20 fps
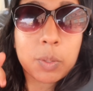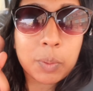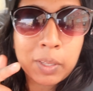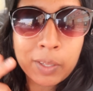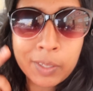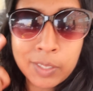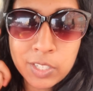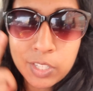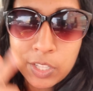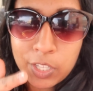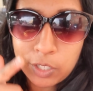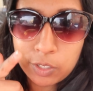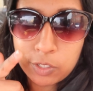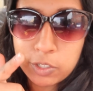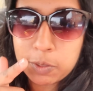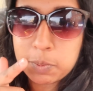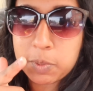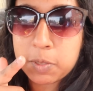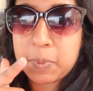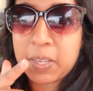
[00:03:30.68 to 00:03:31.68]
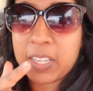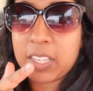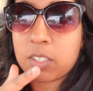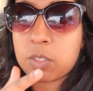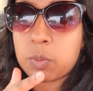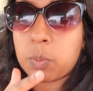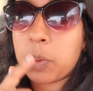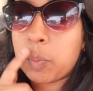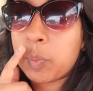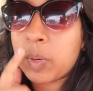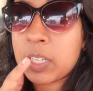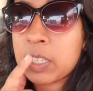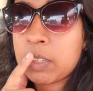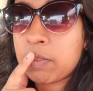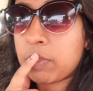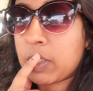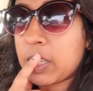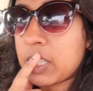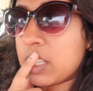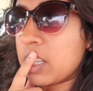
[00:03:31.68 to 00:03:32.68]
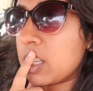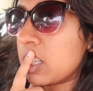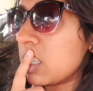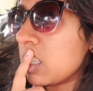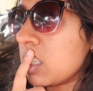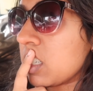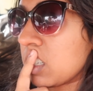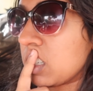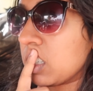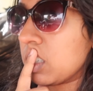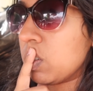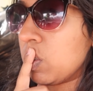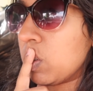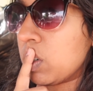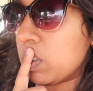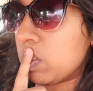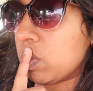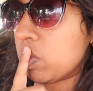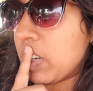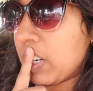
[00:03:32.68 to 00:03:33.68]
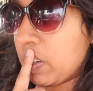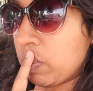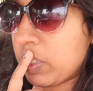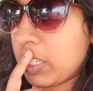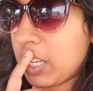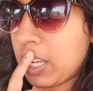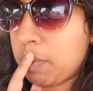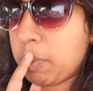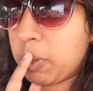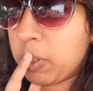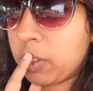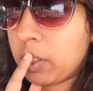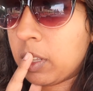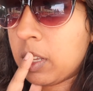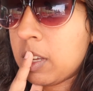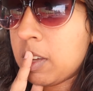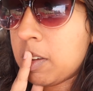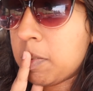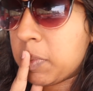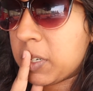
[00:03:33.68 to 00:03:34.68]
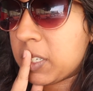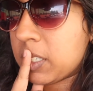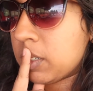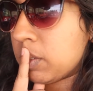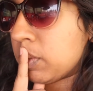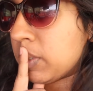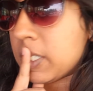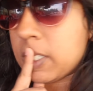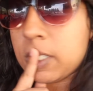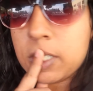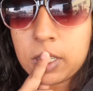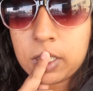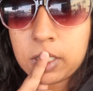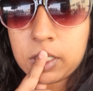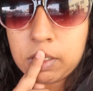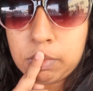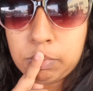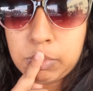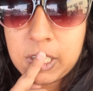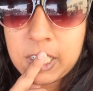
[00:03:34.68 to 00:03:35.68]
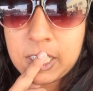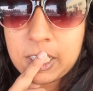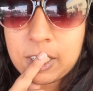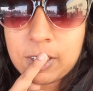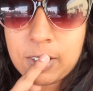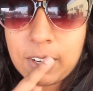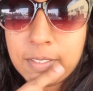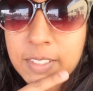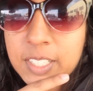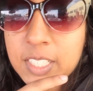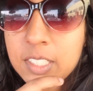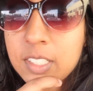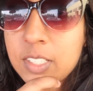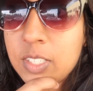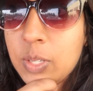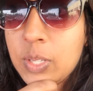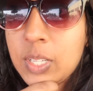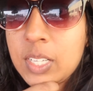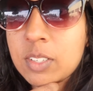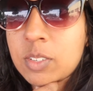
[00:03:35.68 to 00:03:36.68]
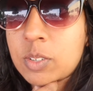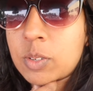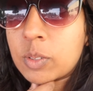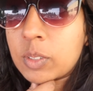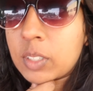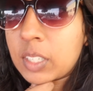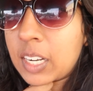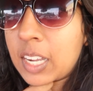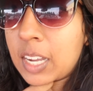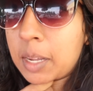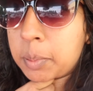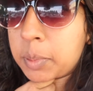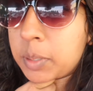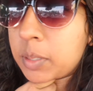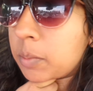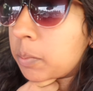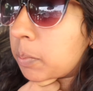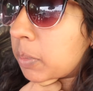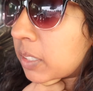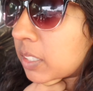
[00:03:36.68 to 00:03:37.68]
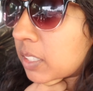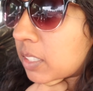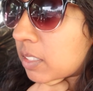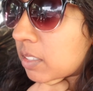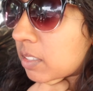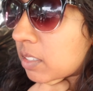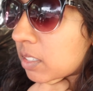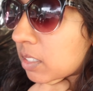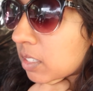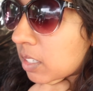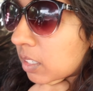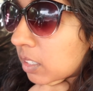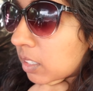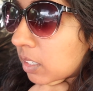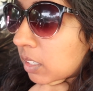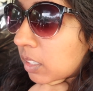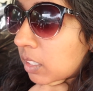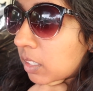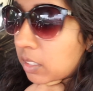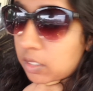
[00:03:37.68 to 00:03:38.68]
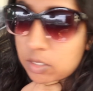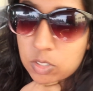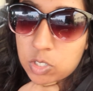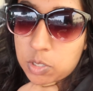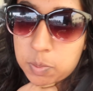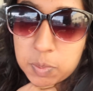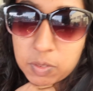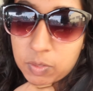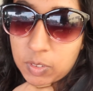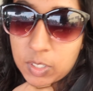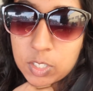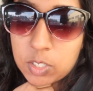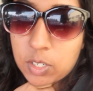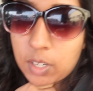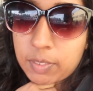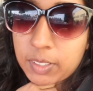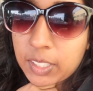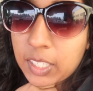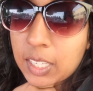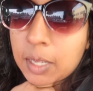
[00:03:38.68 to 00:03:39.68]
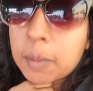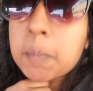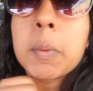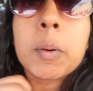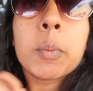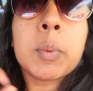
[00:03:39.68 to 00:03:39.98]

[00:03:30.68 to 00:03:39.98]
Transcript: So we're going to the YouTube space. We were invited to go on a round table, but we're stuck in bloody traffic, so that's not gonna happen because it's just been really trafficky.